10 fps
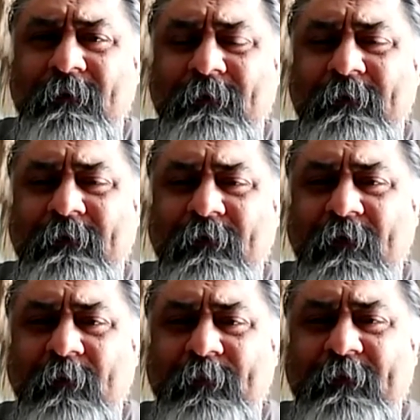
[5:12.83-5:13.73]
that
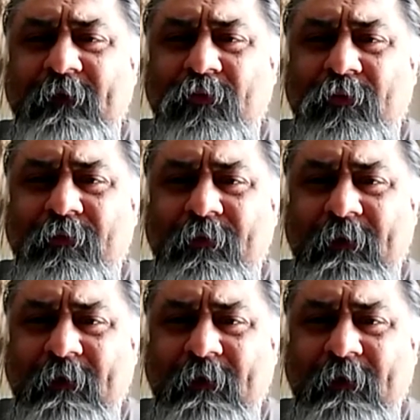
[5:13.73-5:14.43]
developed in northern